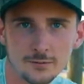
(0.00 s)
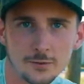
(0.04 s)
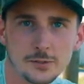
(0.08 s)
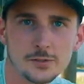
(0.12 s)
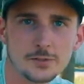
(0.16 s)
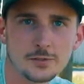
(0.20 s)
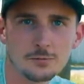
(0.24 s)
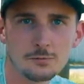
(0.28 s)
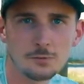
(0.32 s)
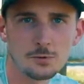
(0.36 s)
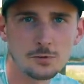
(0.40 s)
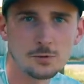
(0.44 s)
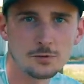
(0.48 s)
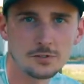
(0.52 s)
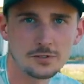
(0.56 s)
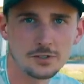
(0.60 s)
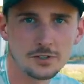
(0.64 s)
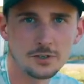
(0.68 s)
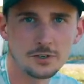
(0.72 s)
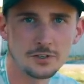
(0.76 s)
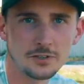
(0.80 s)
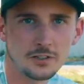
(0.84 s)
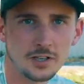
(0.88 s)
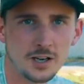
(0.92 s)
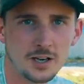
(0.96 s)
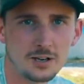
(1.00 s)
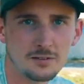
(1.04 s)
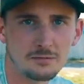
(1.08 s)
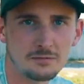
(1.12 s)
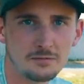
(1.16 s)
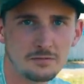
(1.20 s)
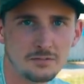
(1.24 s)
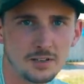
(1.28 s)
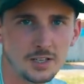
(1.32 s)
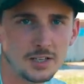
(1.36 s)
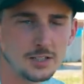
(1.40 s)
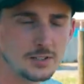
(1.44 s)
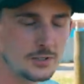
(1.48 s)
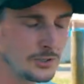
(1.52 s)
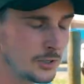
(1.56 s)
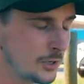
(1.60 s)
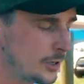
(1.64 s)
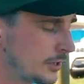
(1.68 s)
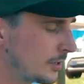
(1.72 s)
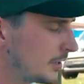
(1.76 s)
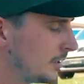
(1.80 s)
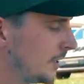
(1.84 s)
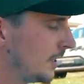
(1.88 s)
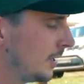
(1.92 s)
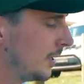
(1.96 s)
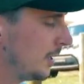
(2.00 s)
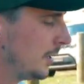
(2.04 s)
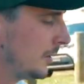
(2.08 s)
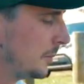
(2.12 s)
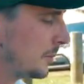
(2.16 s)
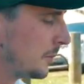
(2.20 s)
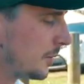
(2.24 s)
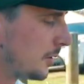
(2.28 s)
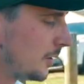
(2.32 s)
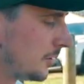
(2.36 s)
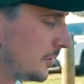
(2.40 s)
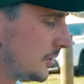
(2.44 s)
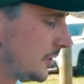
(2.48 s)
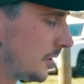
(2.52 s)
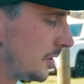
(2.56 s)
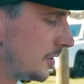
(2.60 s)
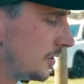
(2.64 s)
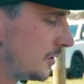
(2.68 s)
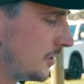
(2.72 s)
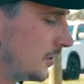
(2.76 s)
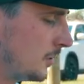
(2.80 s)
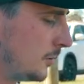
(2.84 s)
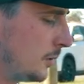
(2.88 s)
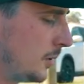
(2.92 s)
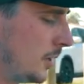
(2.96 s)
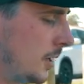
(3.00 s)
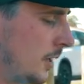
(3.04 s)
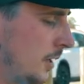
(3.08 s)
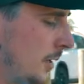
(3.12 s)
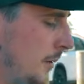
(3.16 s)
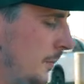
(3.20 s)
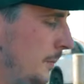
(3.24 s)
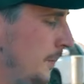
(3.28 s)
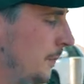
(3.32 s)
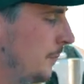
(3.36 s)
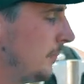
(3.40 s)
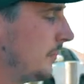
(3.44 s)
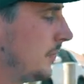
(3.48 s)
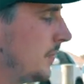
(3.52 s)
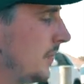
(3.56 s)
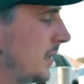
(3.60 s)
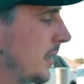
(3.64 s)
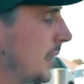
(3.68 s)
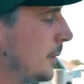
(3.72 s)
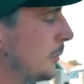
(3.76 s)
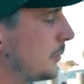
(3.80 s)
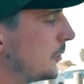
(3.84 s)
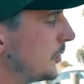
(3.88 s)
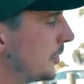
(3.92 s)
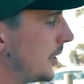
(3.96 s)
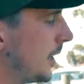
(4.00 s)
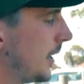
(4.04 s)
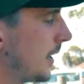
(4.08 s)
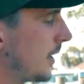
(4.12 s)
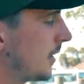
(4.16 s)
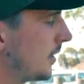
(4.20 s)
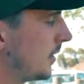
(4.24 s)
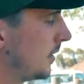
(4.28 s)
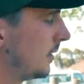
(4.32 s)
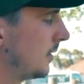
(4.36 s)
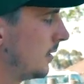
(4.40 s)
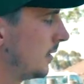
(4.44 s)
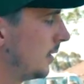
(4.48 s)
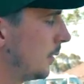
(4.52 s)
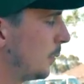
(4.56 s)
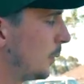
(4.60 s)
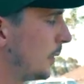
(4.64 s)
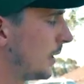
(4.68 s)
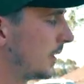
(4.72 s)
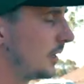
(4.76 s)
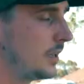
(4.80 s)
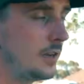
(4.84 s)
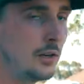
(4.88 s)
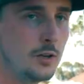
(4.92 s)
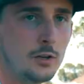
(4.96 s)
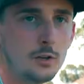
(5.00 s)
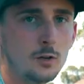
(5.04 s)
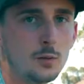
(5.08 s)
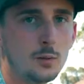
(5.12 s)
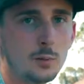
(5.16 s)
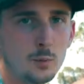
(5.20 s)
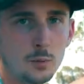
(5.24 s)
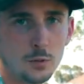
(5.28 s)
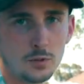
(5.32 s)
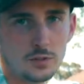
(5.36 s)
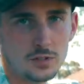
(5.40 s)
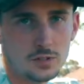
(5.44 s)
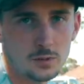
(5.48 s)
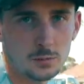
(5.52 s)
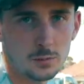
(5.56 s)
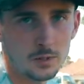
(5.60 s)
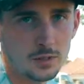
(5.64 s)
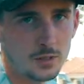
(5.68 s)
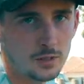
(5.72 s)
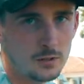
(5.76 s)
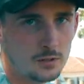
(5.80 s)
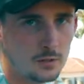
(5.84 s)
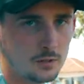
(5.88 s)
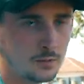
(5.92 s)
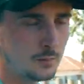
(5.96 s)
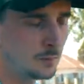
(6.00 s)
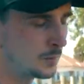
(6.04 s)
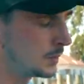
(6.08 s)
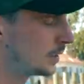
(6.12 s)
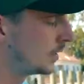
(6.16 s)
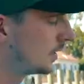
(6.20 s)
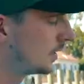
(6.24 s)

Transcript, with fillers: first of all, to not die of heat stroke, but also to um, double check that we're hitting all the points that we need to.